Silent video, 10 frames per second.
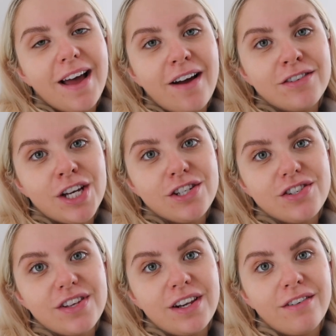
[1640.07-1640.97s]
have a change
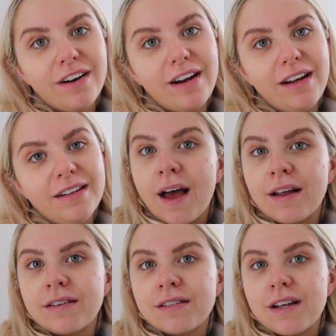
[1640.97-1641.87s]
of scenery,
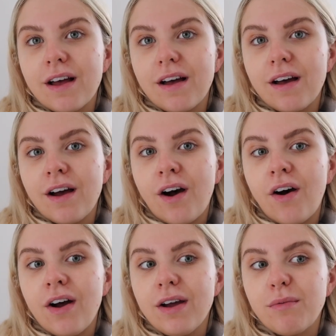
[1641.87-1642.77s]
and
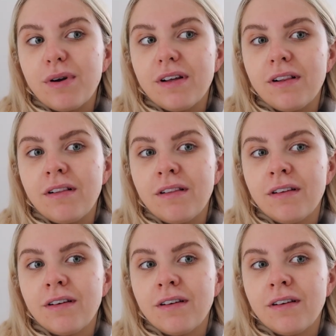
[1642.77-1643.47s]
I will